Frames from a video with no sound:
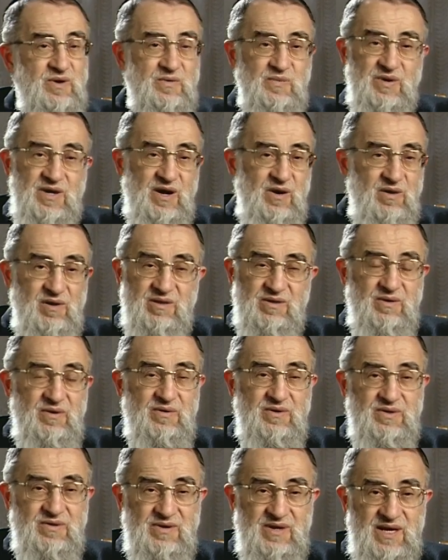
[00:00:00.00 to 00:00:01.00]
we are all
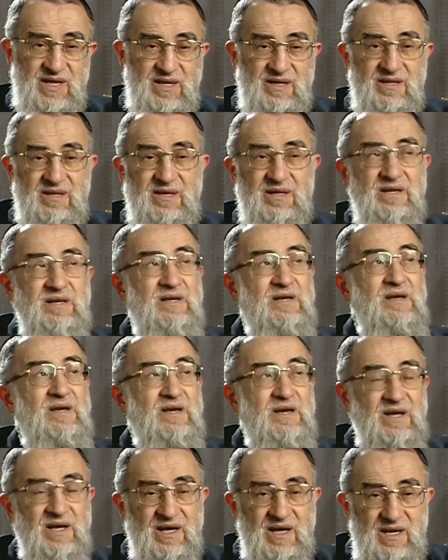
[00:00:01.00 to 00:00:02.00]
going to get it.
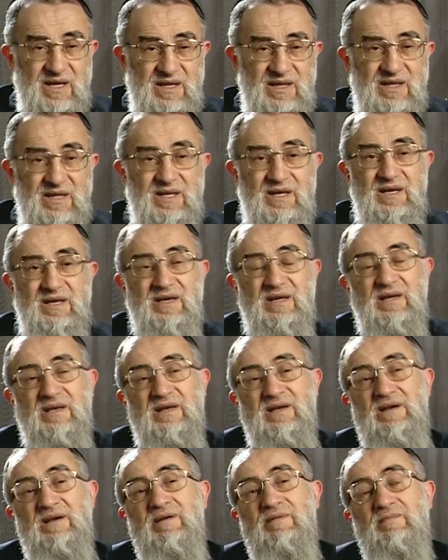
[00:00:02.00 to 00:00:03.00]
And
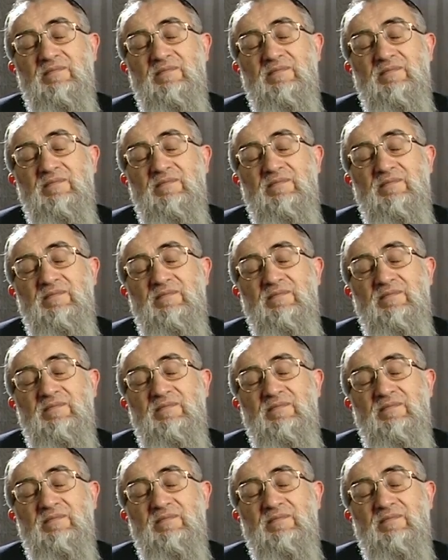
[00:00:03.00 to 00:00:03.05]
uh,